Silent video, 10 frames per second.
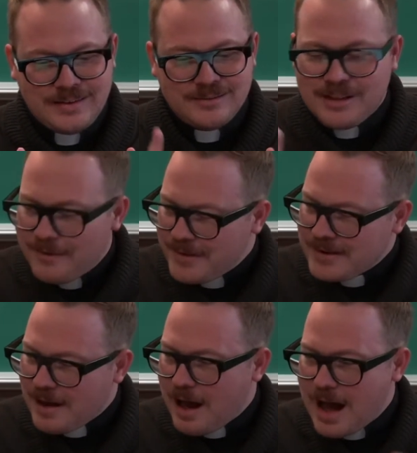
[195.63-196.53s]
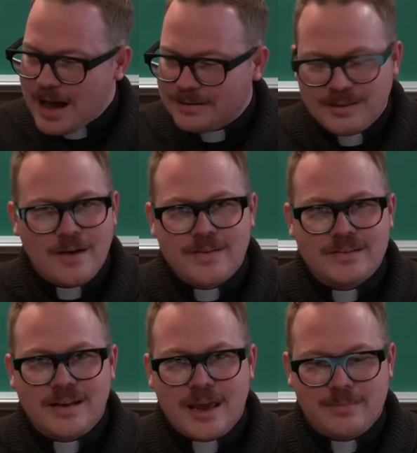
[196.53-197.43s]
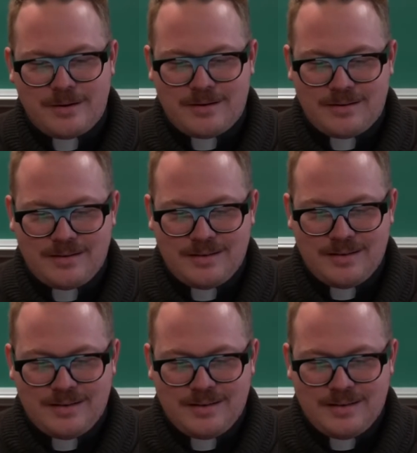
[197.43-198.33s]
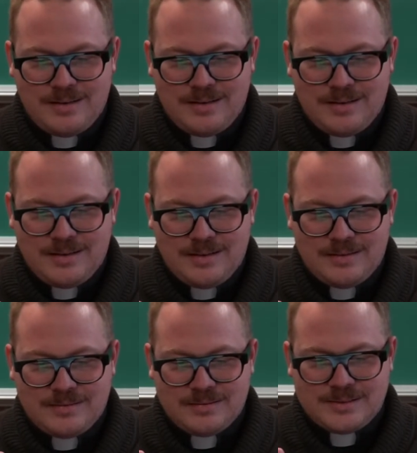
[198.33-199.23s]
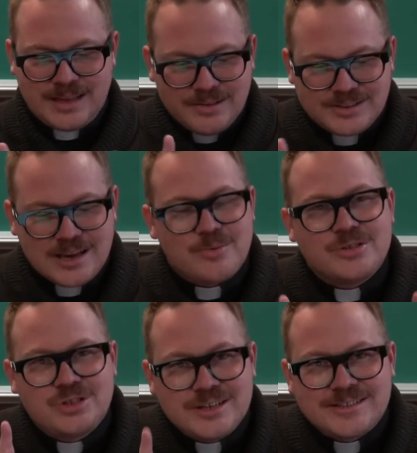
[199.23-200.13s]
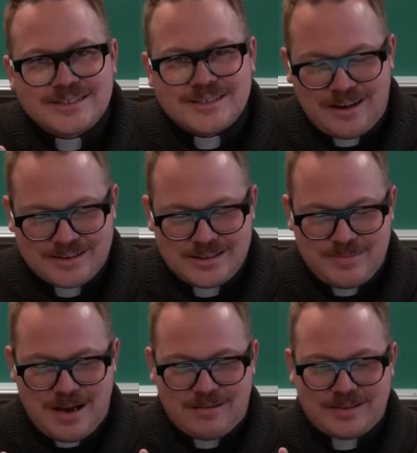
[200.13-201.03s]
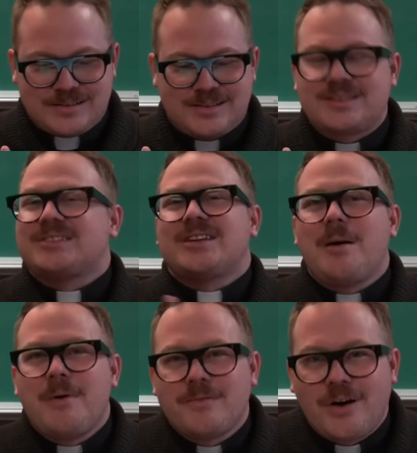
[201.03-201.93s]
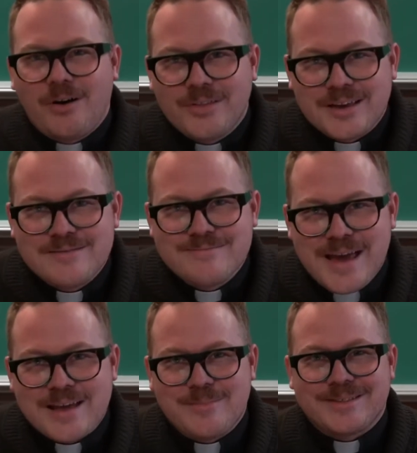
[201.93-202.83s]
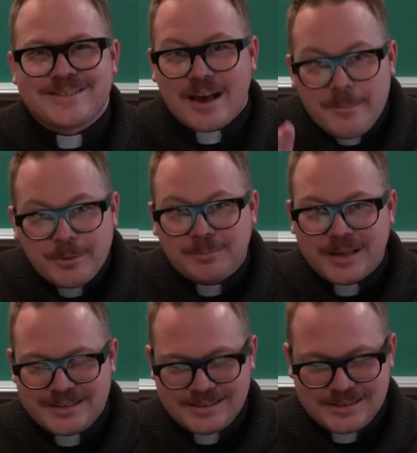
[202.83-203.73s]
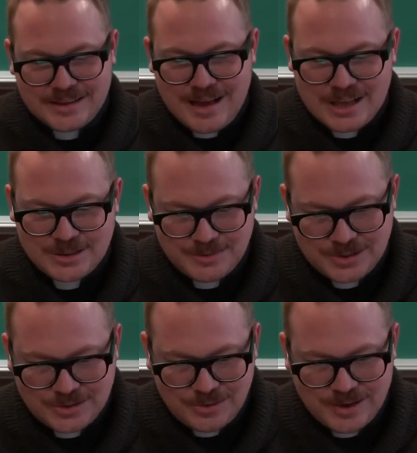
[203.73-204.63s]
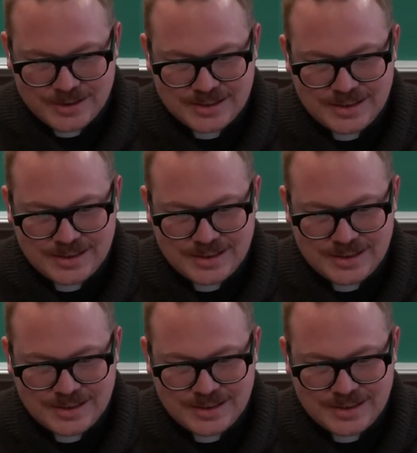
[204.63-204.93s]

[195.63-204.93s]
Loving God, loving neighbor? Sounds like what Jesus talks about as the sum of all the commandments, a couple places in the gospel stories.